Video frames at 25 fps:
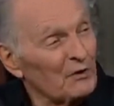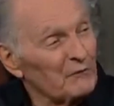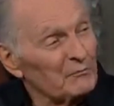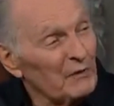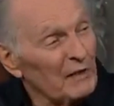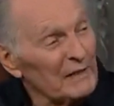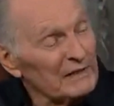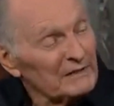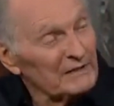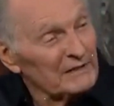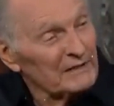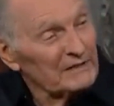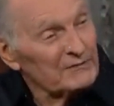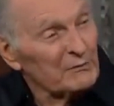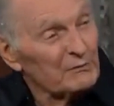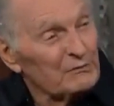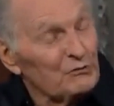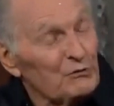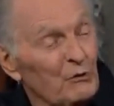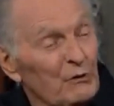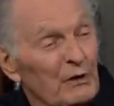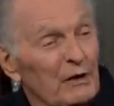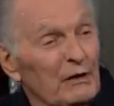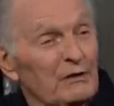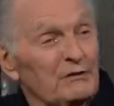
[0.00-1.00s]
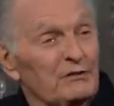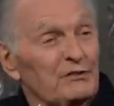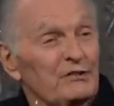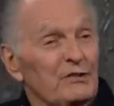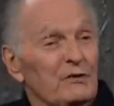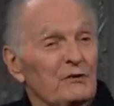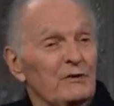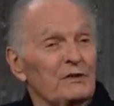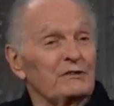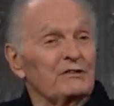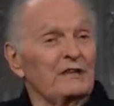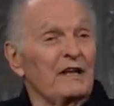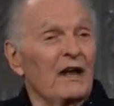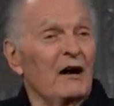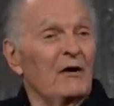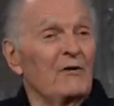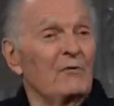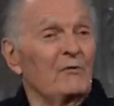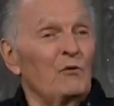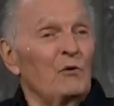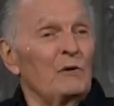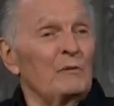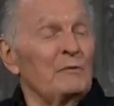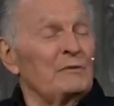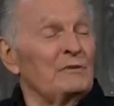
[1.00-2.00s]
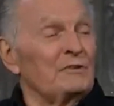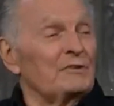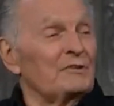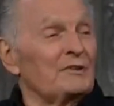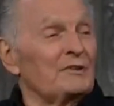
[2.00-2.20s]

he continued to act and didn't conceal the